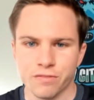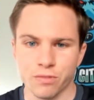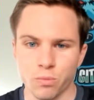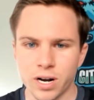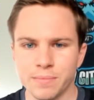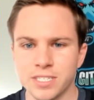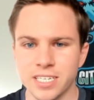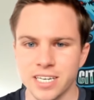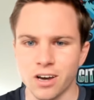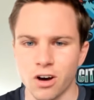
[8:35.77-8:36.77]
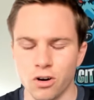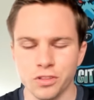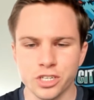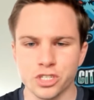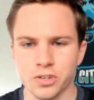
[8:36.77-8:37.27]
From what I'm seeing, all
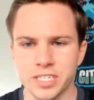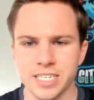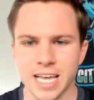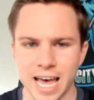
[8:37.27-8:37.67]
the jerseys